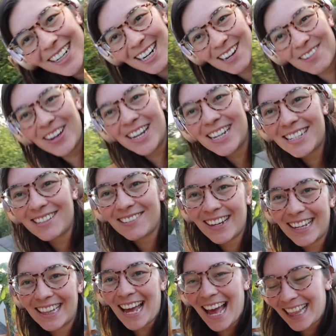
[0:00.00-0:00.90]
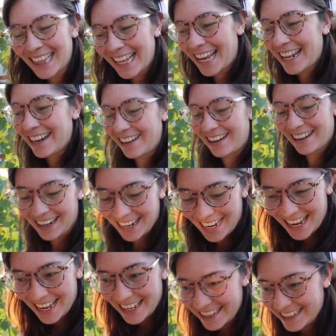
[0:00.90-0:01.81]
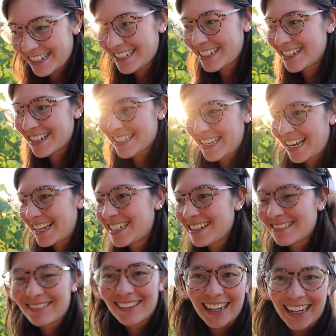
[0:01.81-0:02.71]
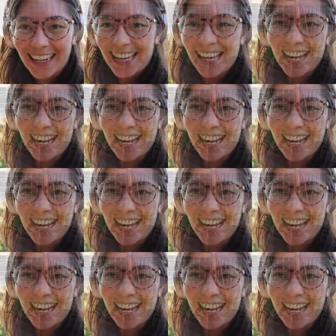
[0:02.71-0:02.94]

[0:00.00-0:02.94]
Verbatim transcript: We're gonna be doing that later. Let's just get to work